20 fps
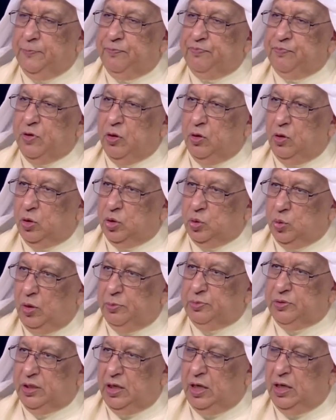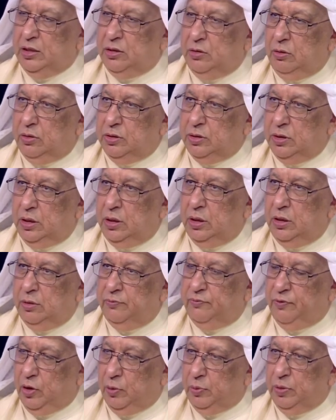those websites, those
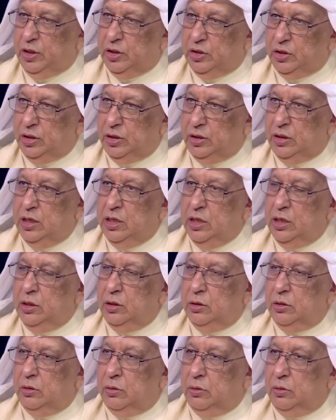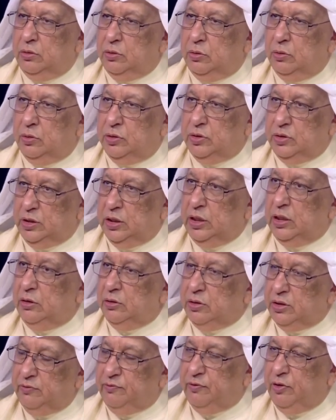information, to steal
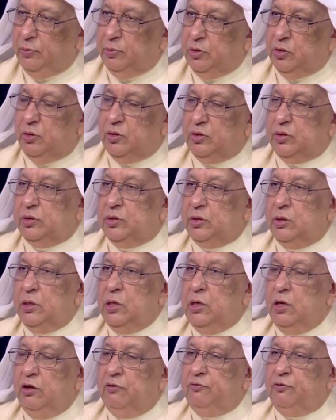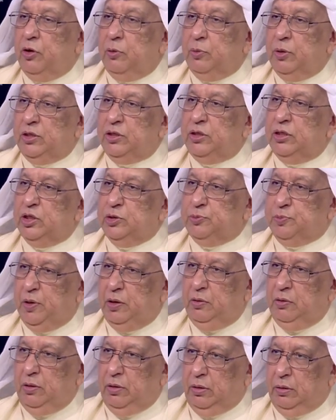this information, because information is
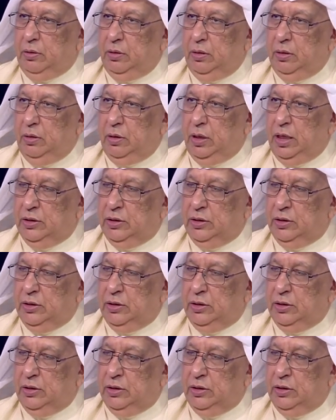power, as